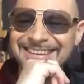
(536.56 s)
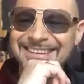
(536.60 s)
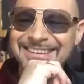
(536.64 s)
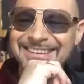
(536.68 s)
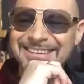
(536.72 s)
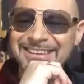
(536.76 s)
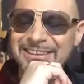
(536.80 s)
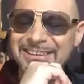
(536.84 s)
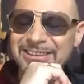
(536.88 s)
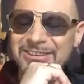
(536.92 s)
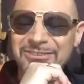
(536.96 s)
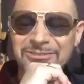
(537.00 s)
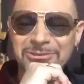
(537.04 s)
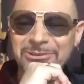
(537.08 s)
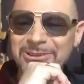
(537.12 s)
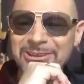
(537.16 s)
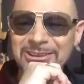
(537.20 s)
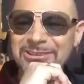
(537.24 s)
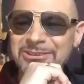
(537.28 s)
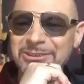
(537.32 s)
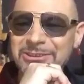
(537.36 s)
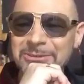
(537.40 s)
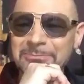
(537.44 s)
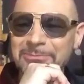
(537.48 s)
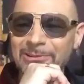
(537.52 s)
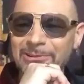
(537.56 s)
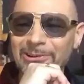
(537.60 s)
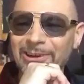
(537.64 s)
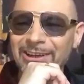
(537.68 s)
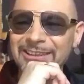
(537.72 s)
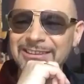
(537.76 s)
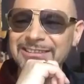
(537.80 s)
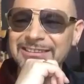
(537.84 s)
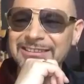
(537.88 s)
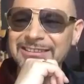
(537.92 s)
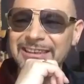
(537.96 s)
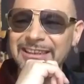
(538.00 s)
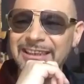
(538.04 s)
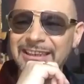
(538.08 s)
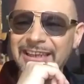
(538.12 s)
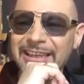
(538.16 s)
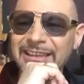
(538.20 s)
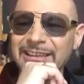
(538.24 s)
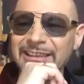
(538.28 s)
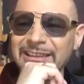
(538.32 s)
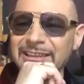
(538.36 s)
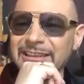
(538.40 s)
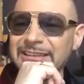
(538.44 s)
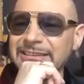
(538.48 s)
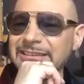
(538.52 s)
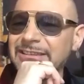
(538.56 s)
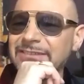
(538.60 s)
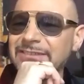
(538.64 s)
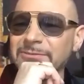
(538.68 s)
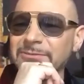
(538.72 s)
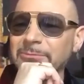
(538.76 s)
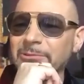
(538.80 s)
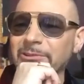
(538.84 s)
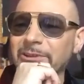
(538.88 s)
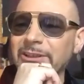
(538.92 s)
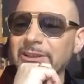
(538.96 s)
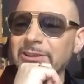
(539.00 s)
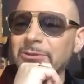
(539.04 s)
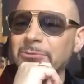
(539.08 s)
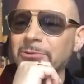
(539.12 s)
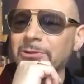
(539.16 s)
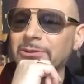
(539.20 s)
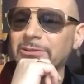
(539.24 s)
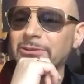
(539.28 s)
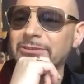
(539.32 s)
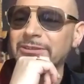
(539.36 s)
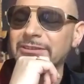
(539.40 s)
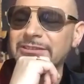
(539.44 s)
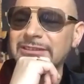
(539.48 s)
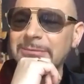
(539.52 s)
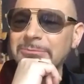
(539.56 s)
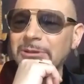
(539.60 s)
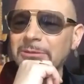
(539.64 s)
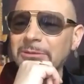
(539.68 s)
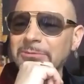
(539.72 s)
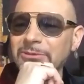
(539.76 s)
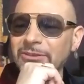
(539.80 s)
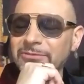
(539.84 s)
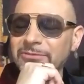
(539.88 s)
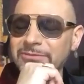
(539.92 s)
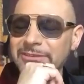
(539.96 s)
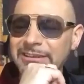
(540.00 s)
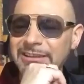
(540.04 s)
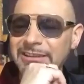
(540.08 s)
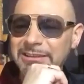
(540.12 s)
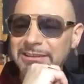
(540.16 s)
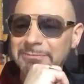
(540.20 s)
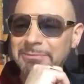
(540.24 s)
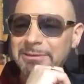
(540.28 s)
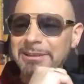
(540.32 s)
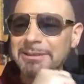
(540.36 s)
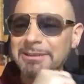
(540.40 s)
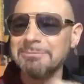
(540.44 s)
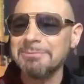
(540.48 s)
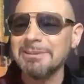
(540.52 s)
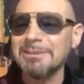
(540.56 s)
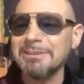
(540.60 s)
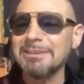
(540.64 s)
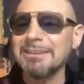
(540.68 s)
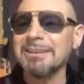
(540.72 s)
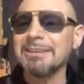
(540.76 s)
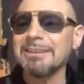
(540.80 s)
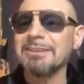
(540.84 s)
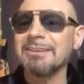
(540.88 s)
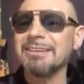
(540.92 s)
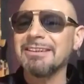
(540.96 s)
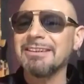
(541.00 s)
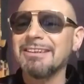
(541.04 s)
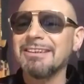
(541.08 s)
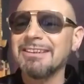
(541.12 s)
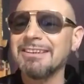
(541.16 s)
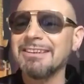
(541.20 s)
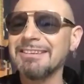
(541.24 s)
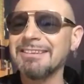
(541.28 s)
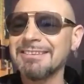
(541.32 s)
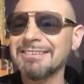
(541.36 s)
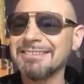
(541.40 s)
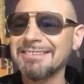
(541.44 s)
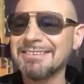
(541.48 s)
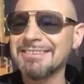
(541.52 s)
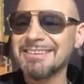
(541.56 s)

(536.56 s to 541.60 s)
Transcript: Yeah, there's all these surprise accolades from around the world that sometimes I forget about, but yeah, they're there.